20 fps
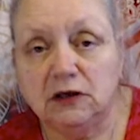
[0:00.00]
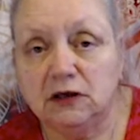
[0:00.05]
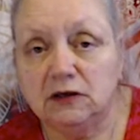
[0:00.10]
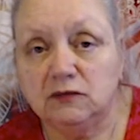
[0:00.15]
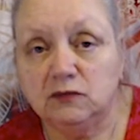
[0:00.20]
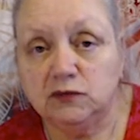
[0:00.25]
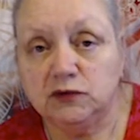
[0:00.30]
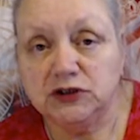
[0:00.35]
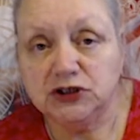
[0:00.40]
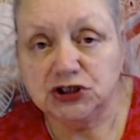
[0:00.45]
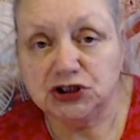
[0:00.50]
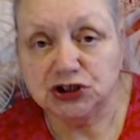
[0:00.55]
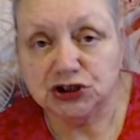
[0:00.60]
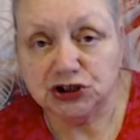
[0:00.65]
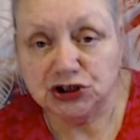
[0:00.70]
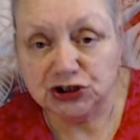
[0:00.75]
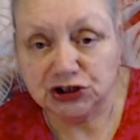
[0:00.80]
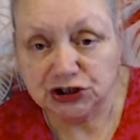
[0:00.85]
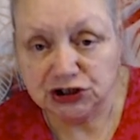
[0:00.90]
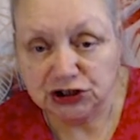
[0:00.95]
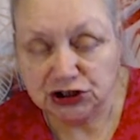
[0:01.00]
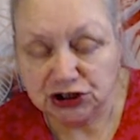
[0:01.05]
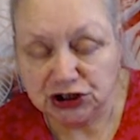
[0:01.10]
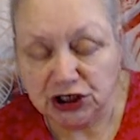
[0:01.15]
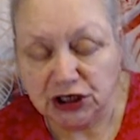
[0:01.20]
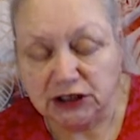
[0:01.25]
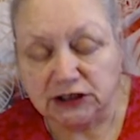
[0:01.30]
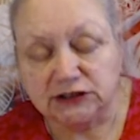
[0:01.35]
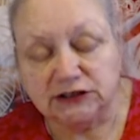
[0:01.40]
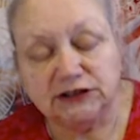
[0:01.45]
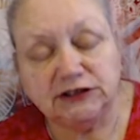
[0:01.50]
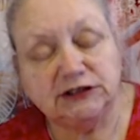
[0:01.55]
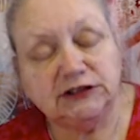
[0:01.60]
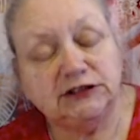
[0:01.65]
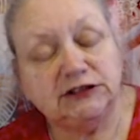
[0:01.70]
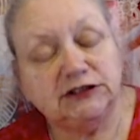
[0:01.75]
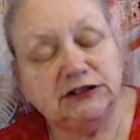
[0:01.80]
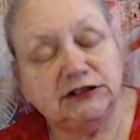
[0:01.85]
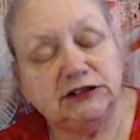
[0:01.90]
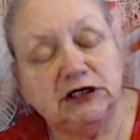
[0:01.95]
which
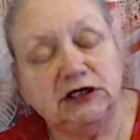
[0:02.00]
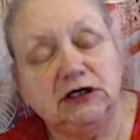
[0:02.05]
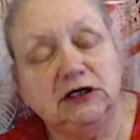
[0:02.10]
suggests